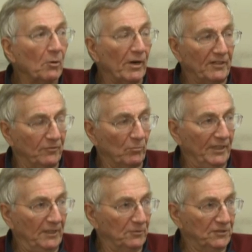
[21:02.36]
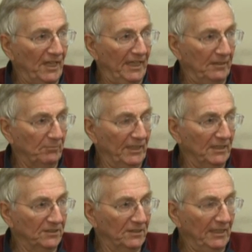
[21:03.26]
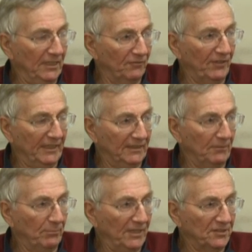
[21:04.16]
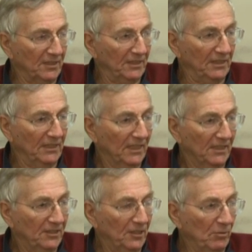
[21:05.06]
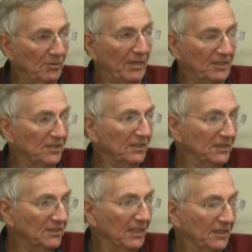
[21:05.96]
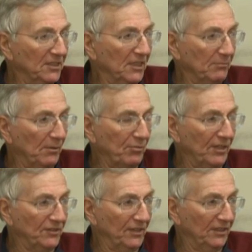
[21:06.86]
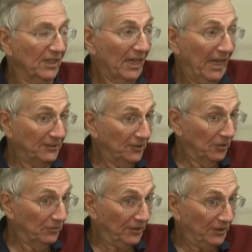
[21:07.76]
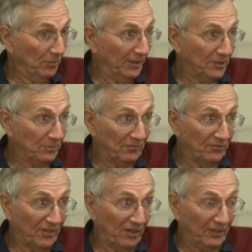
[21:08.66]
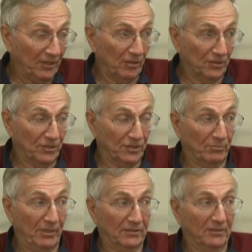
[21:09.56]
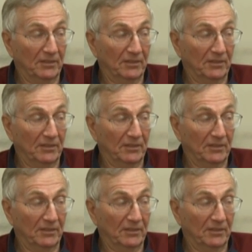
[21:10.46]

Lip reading: away from what he was saying, because in effect, the UN basically said he's going to be president. And you know, the UN has been very cautious about.